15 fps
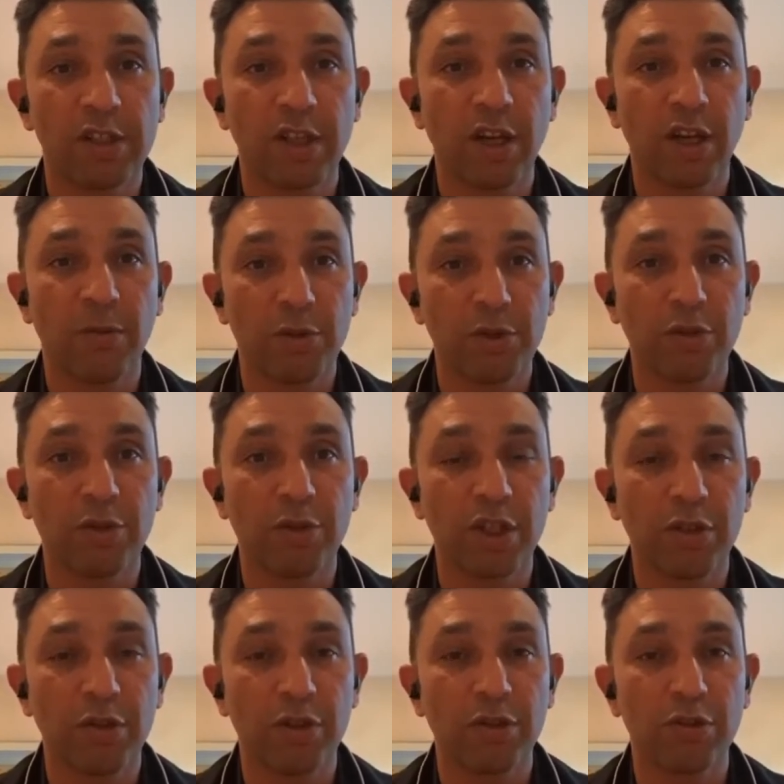an opportunity
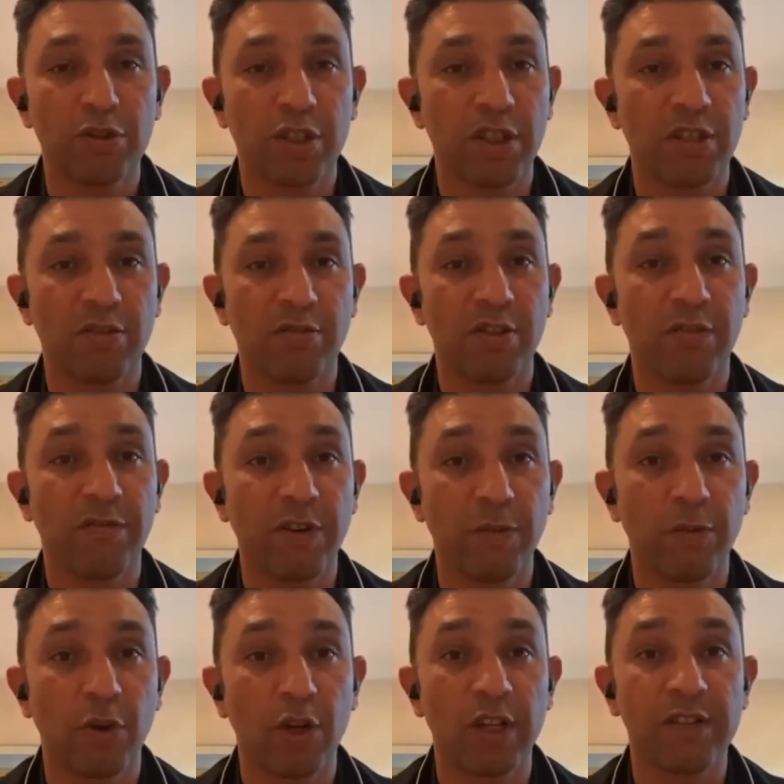to use a different
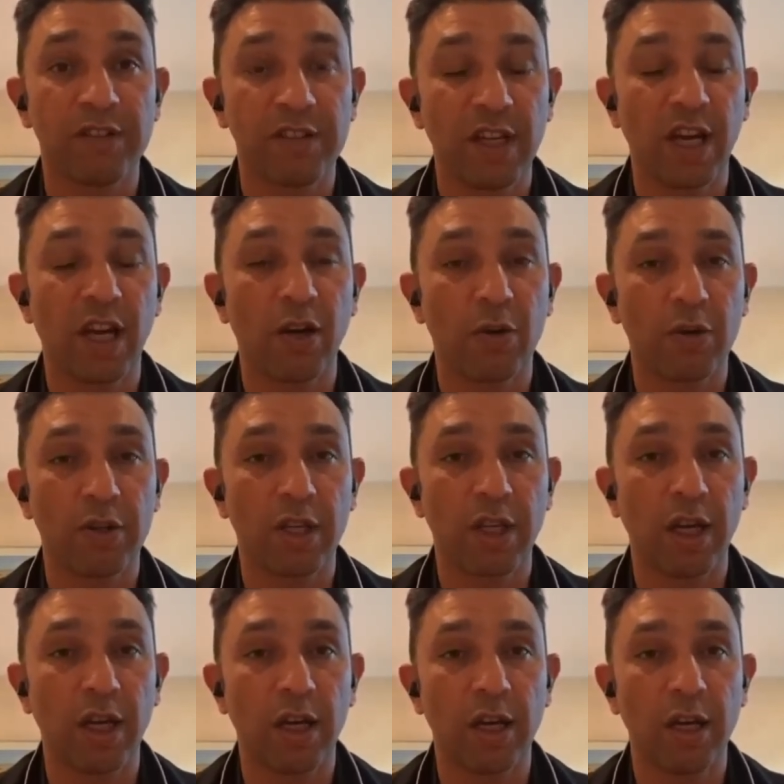ball and see how good they
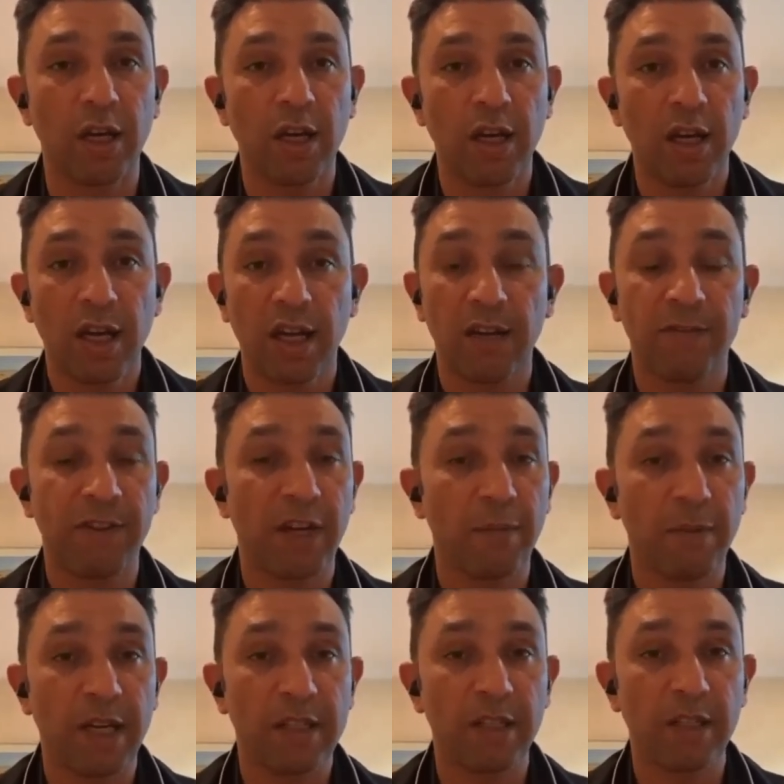are. And if they are
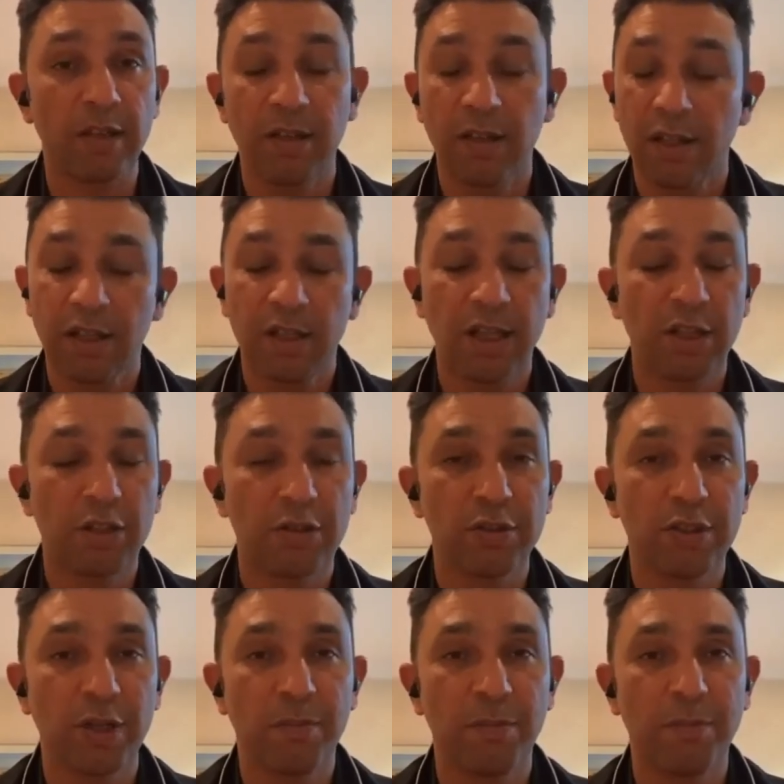better, then use
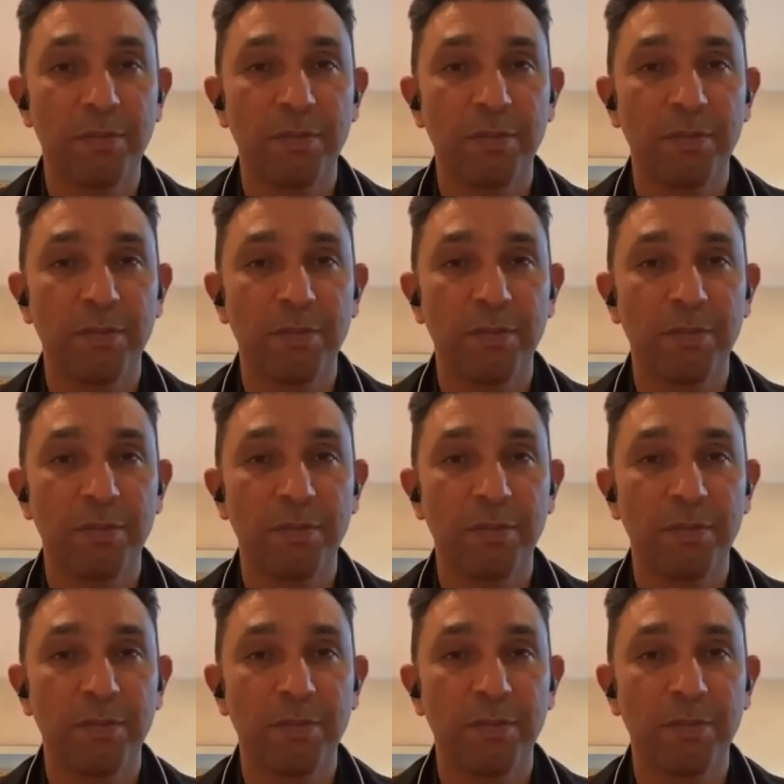them.